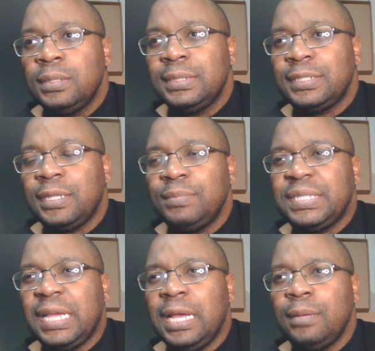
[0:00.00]

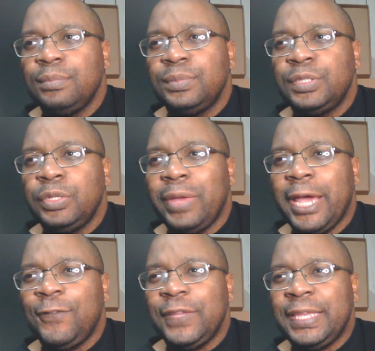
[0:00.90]
Sometimes you
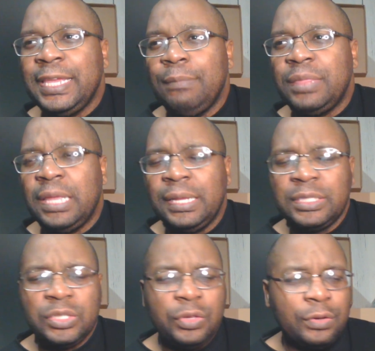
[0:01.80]
have to keep
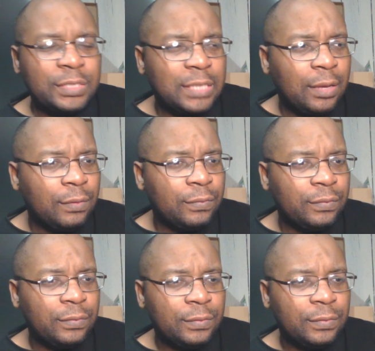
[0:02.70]
things to yourself,